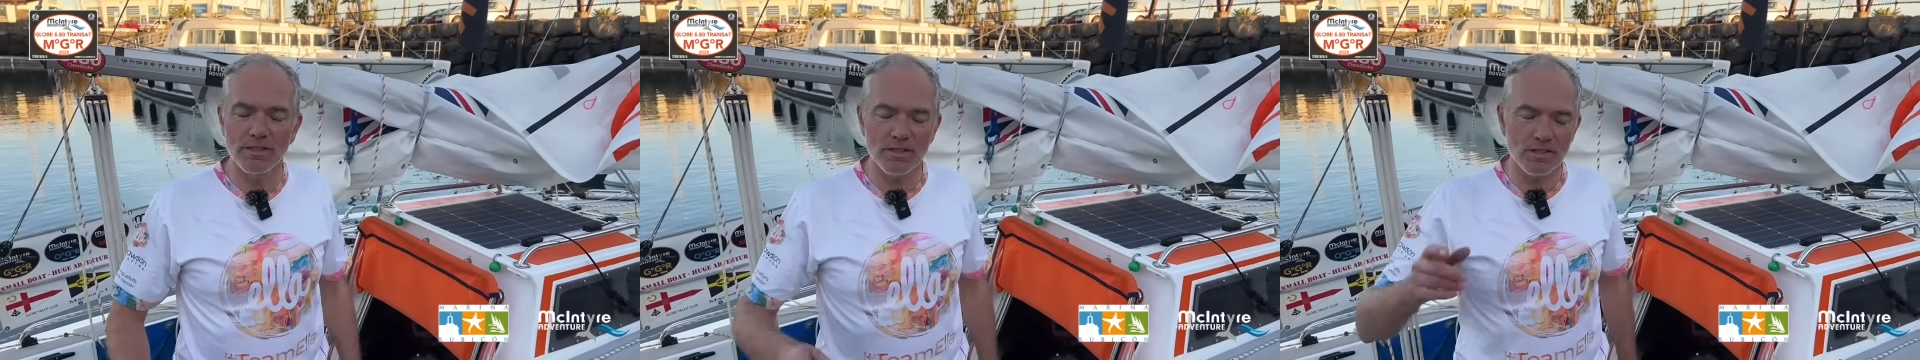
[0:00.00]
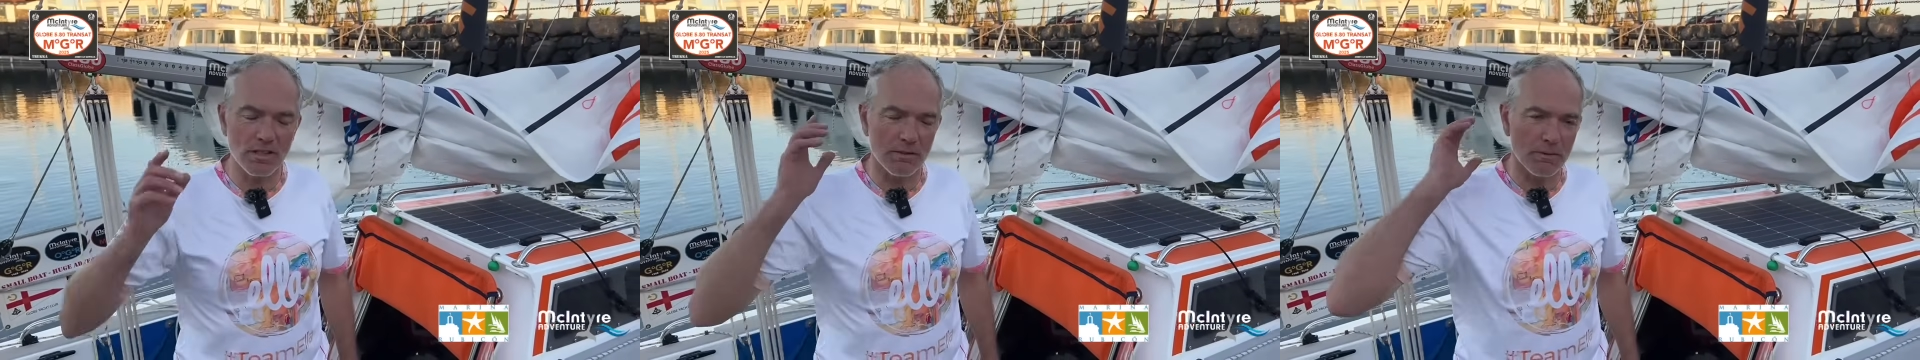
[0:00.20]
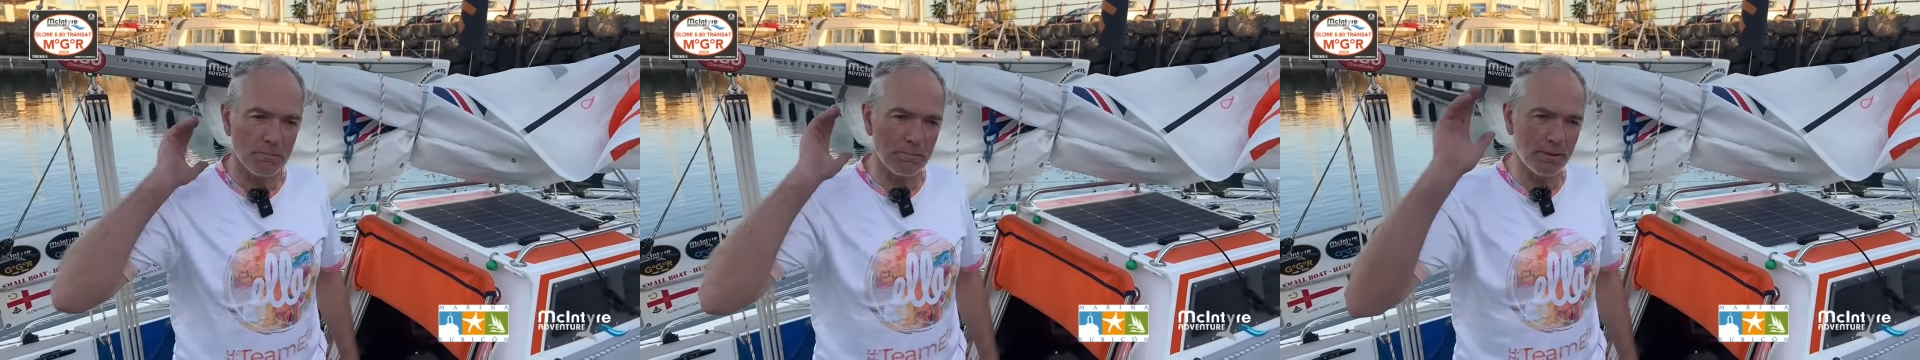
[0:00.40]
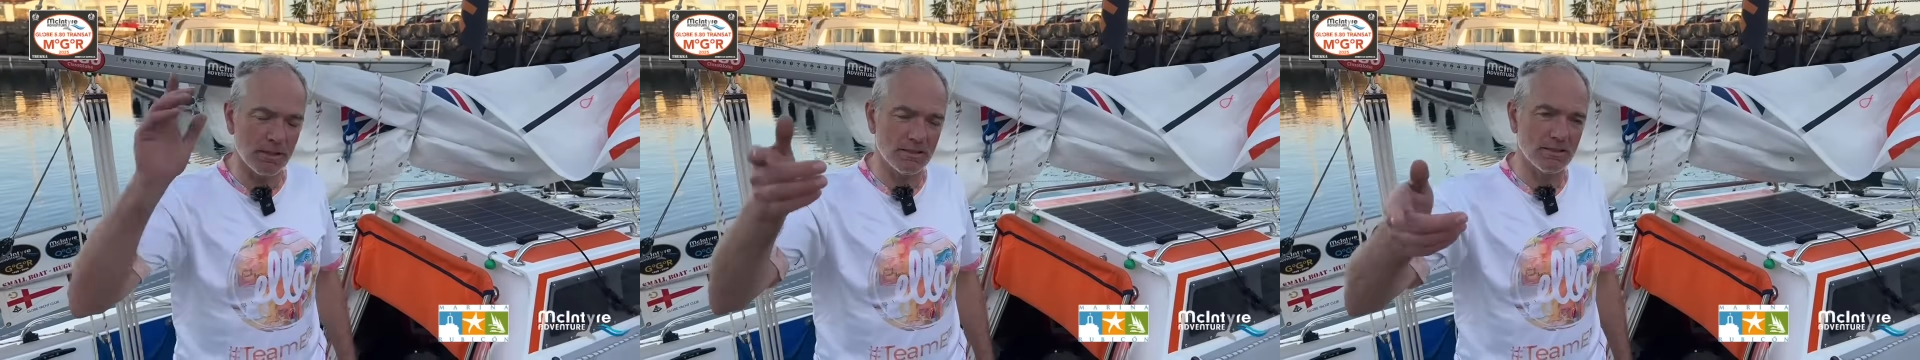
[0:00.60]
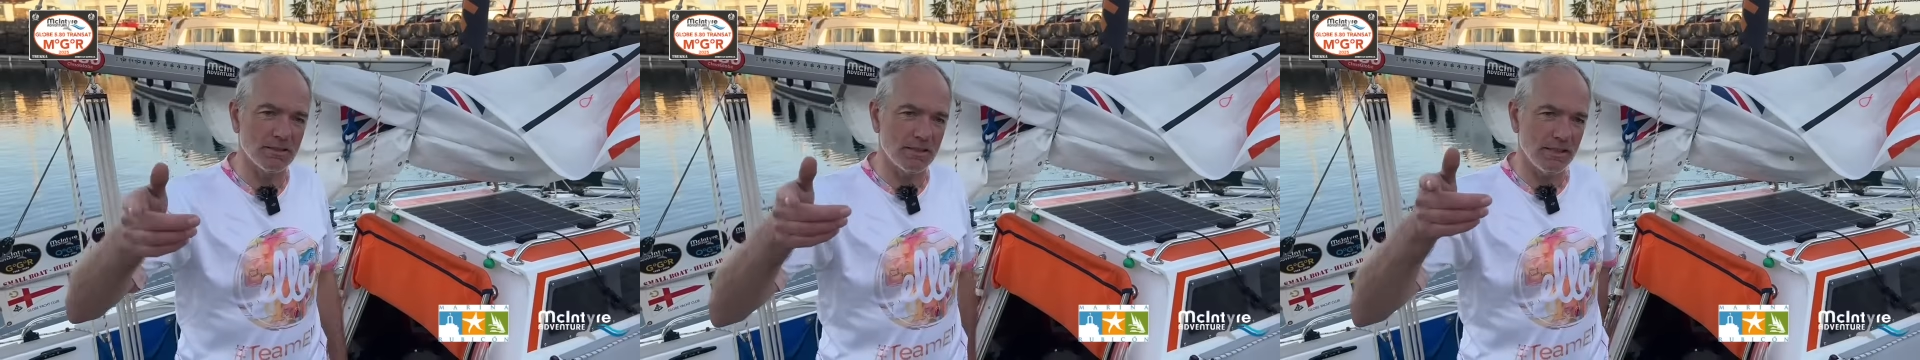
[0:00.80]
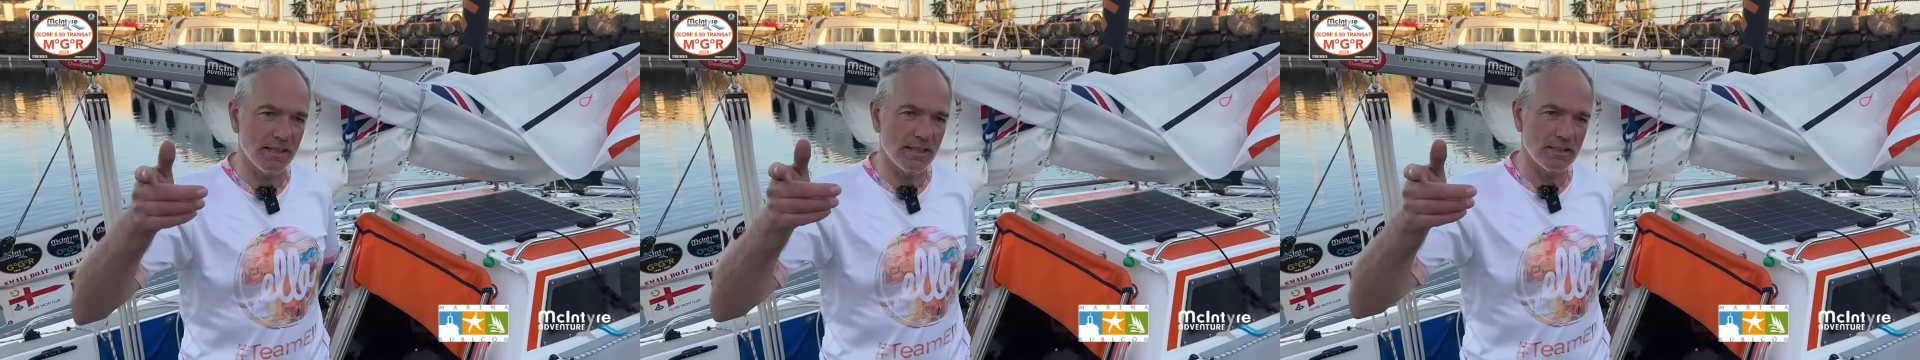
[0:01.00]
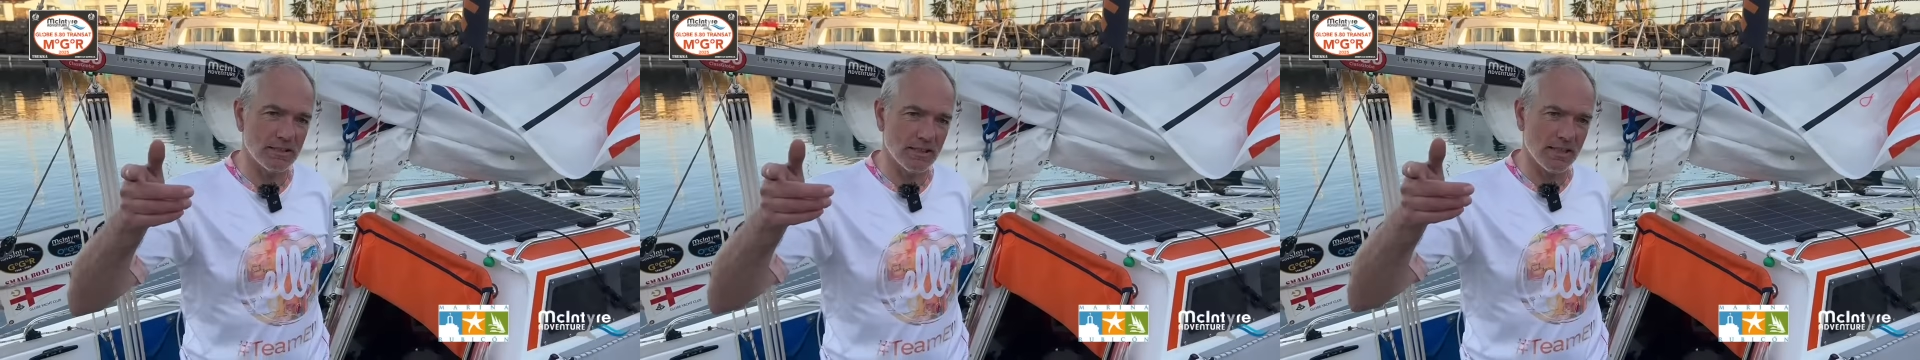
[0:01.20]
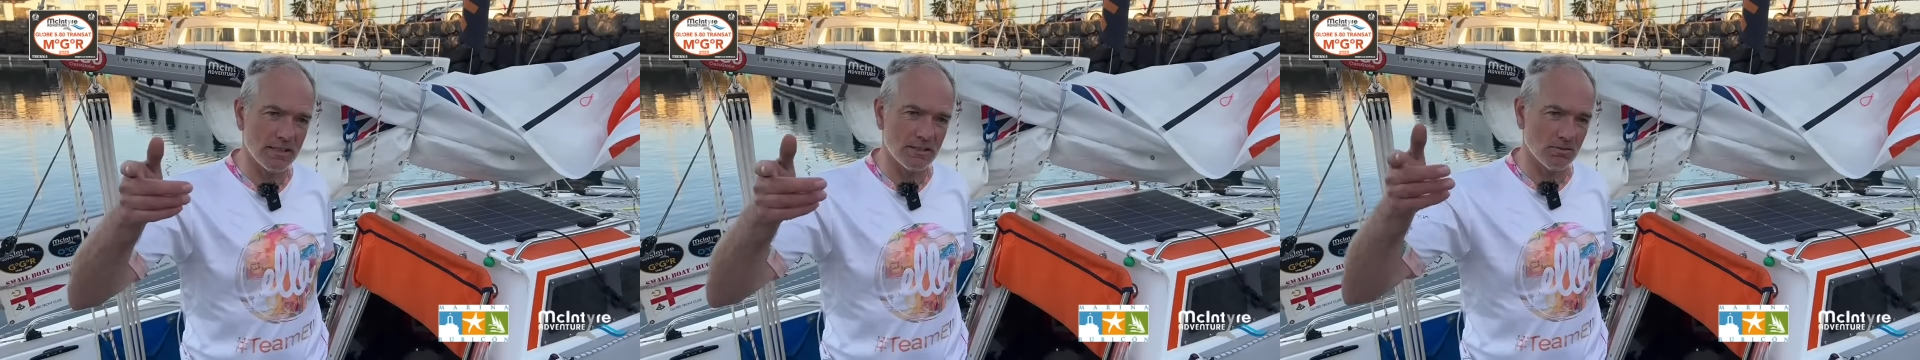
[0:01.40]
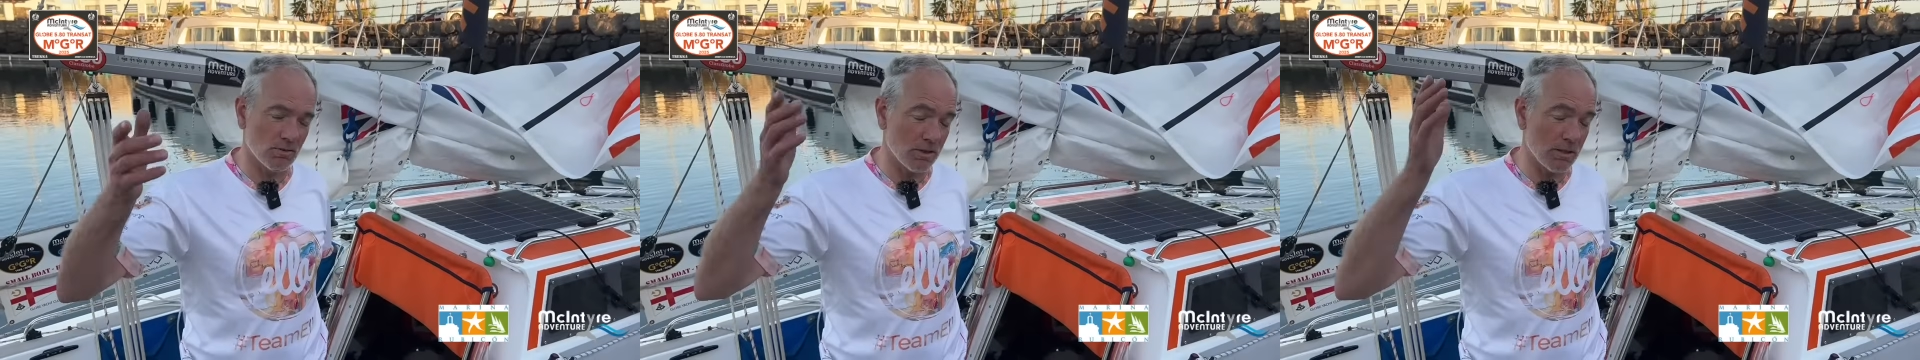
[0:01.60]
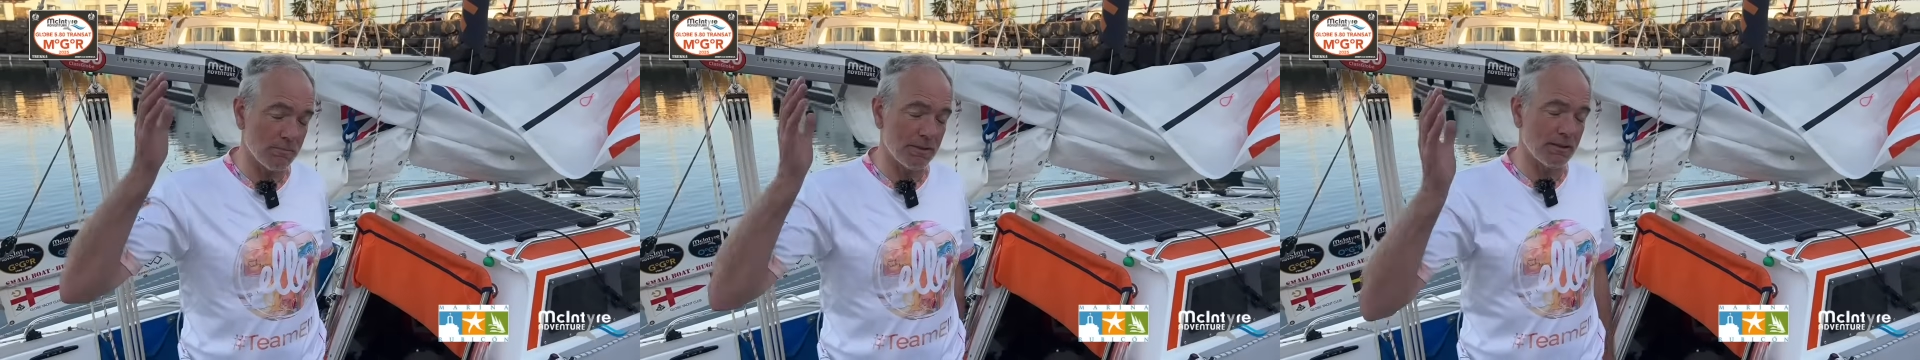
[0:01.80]
just coming past the TSS or
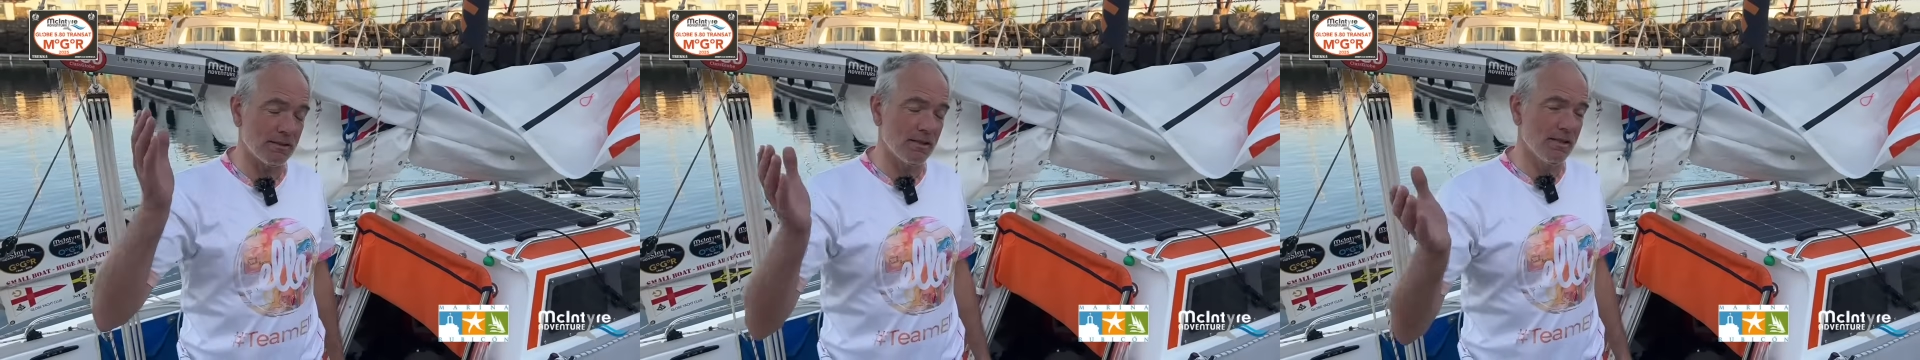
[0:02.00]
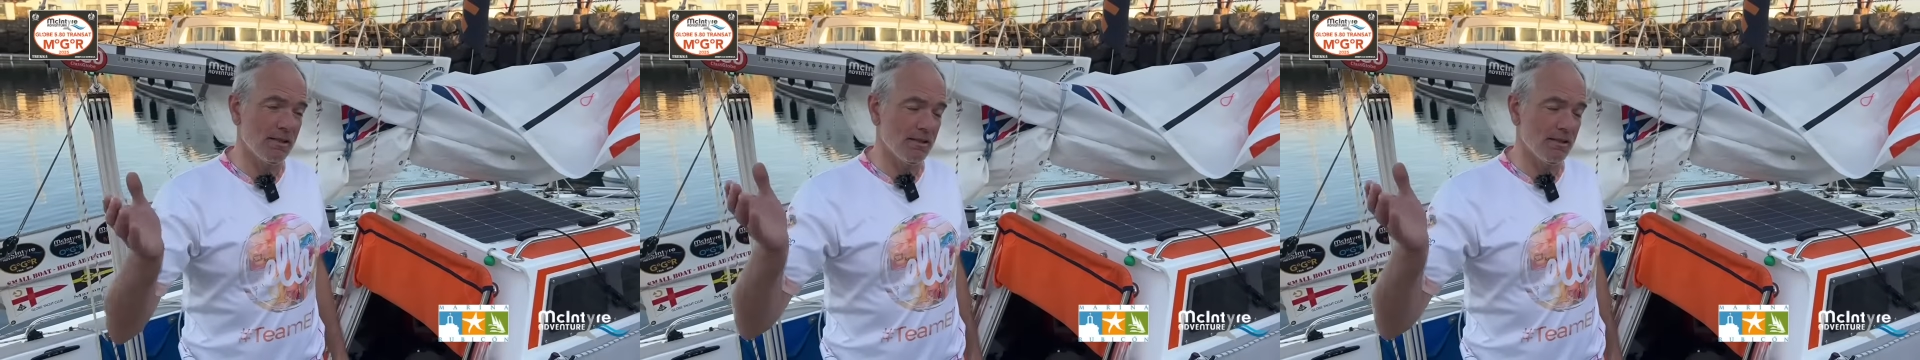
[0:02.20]
coming.